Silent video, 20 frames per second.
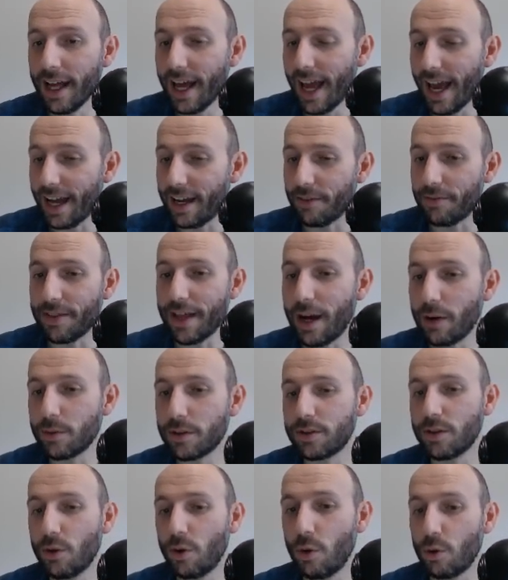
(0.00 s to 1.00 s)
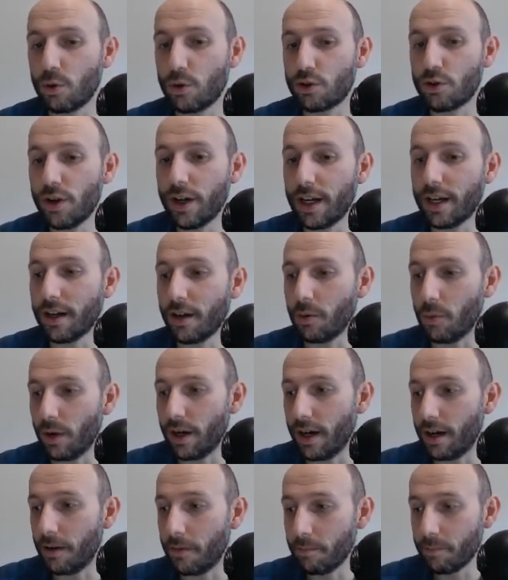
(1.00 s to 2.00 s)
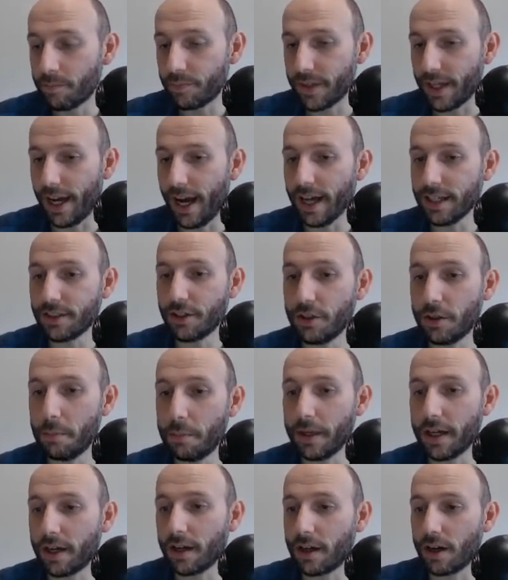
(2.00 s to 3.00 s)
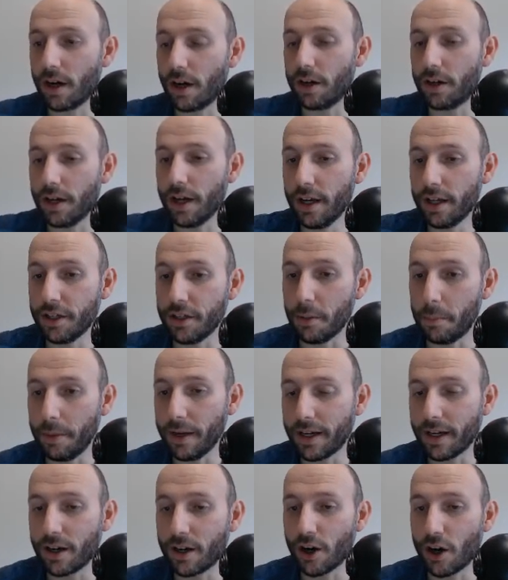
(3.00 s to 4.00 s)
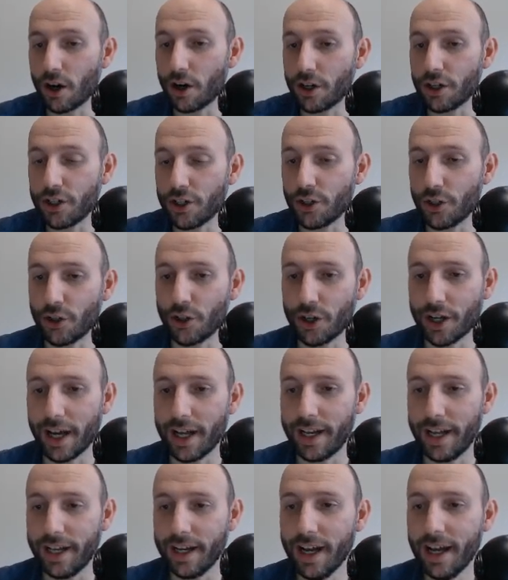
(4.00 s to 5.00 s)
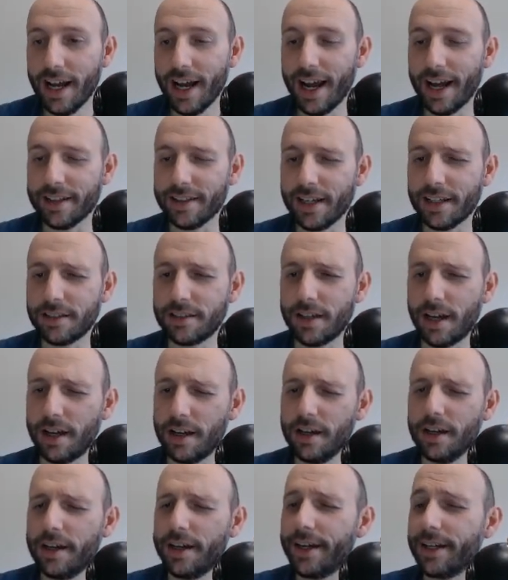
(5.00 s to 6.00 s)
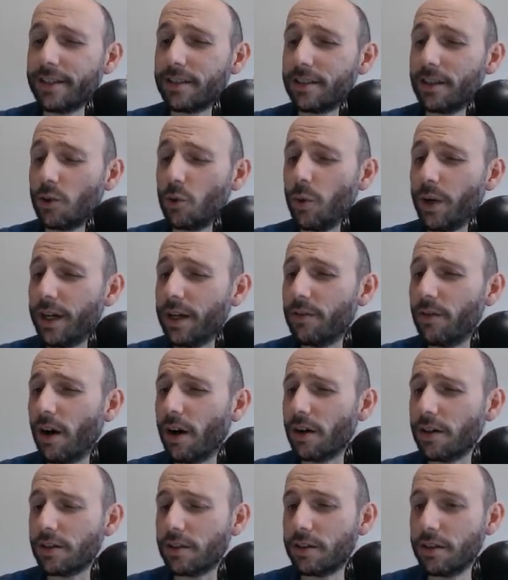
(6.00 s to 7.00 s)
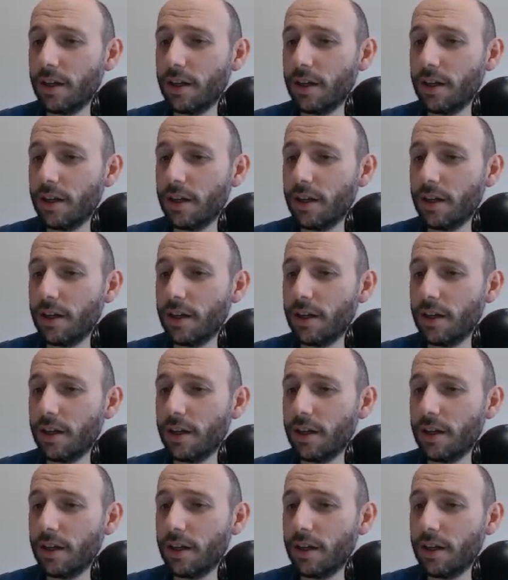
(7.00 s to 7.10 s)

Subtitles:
And if that was the whole trick, where they ask you to pick a card, you pick a card, you look at it, and they say, it's the Queen of Hearts.